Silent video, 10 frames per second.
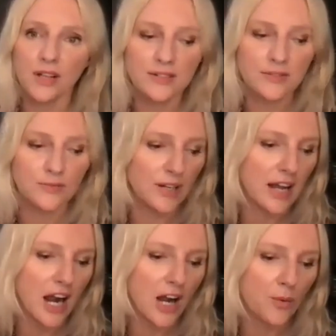don't have a couple of
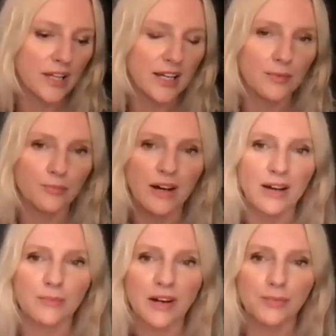glasses of wine, I will
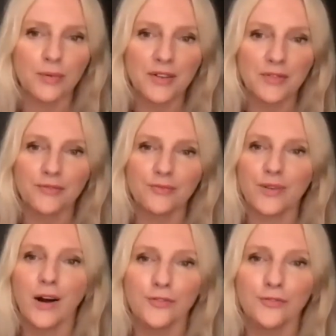like my
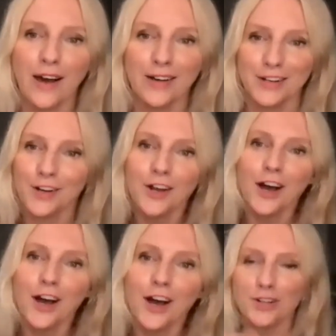probably have a heart
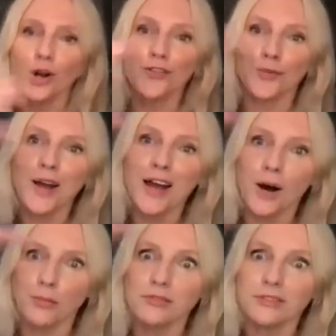failure. I'll just
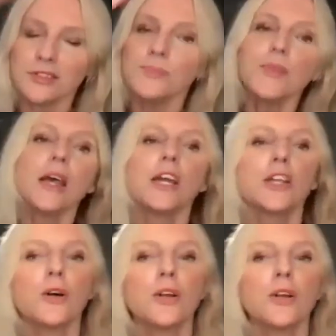
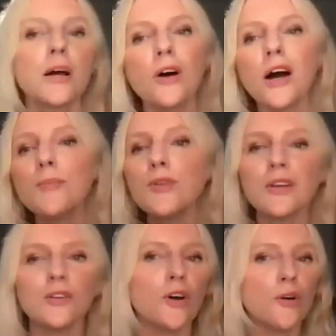overreact. And
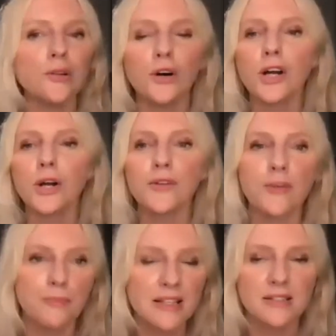I'm no
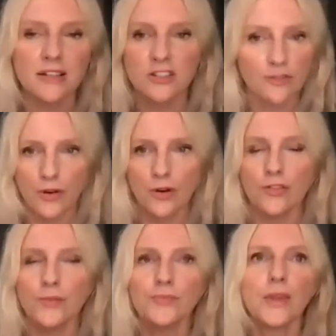longer in the
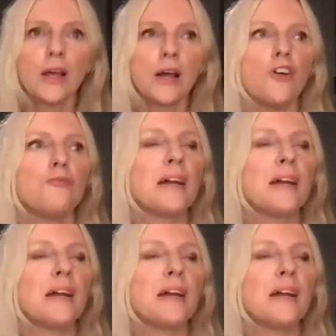business of